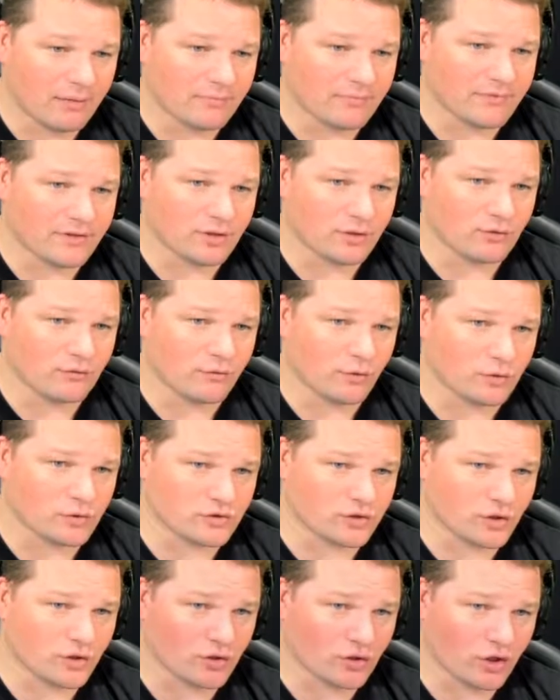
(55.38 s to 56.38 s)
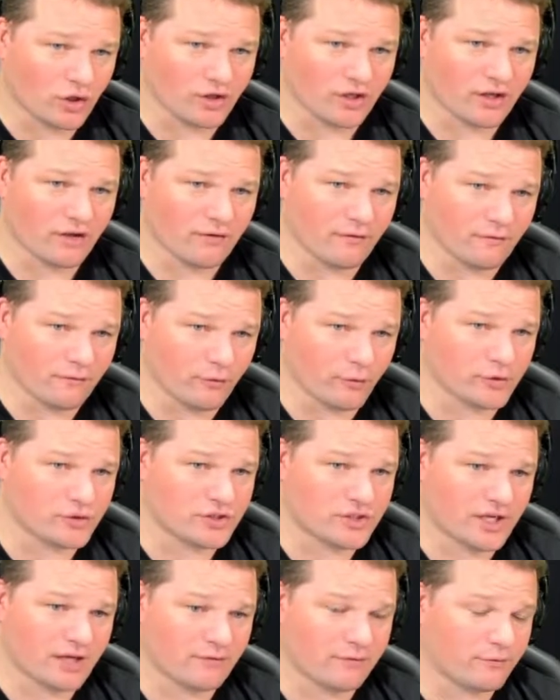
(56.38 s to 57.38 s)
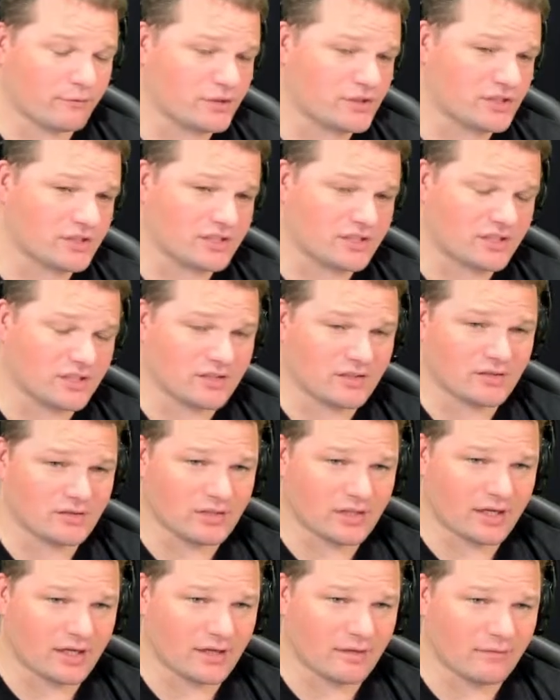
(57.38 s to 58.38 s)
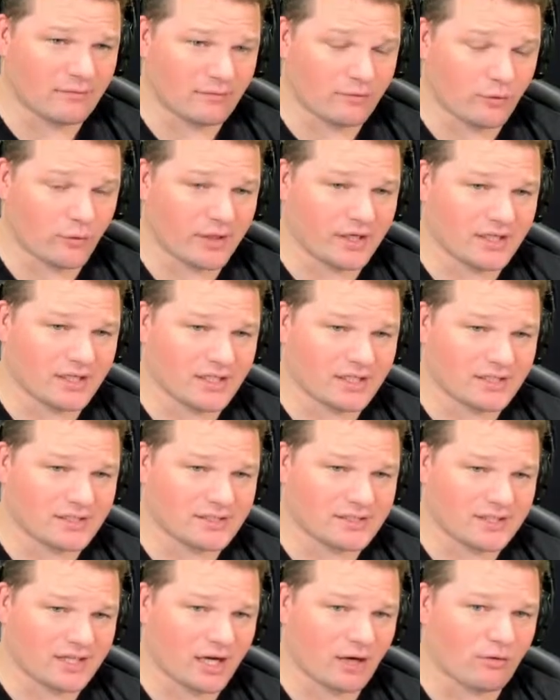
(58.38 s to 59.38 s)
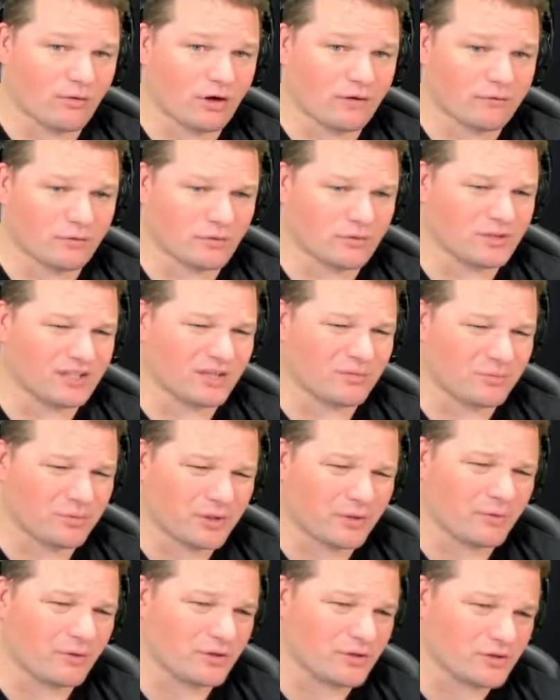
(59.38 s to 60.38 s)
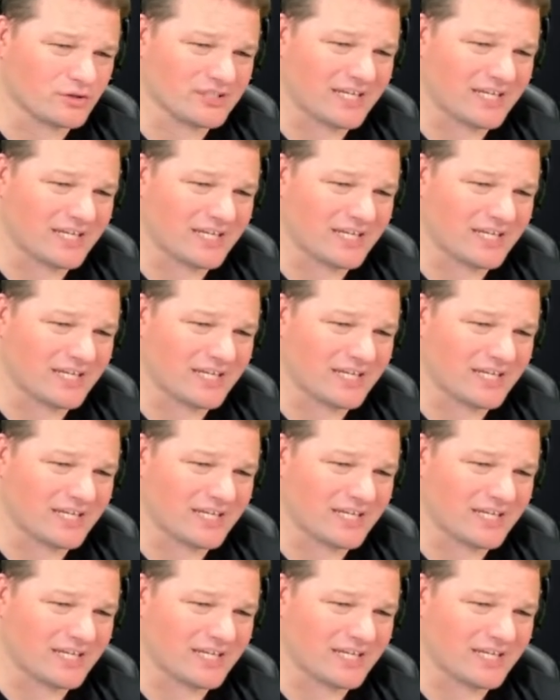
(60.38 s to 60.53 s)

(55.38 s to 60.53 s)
You've also got Void, which is the Void Scout Rifle. You can pretty well use